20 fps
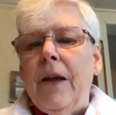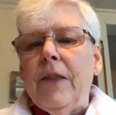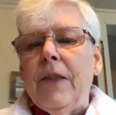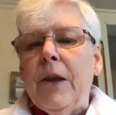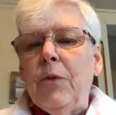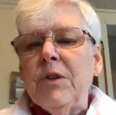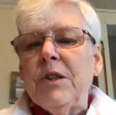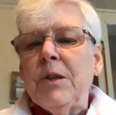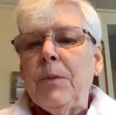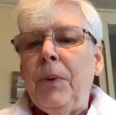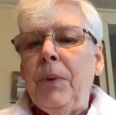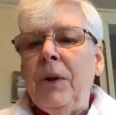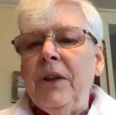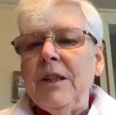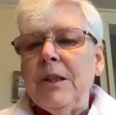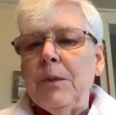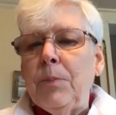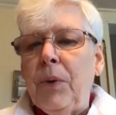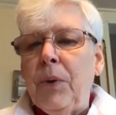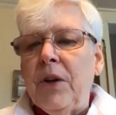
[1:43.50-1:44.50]
There was a
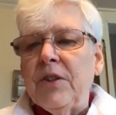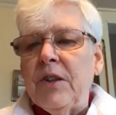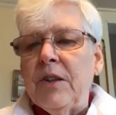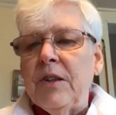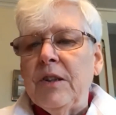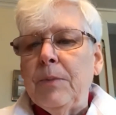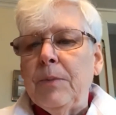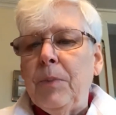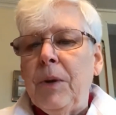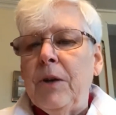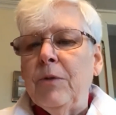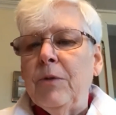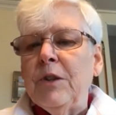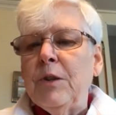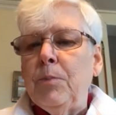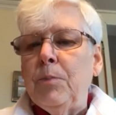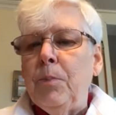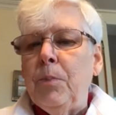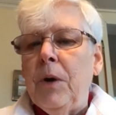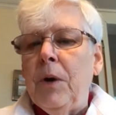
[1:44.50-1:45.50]
police presence, but it was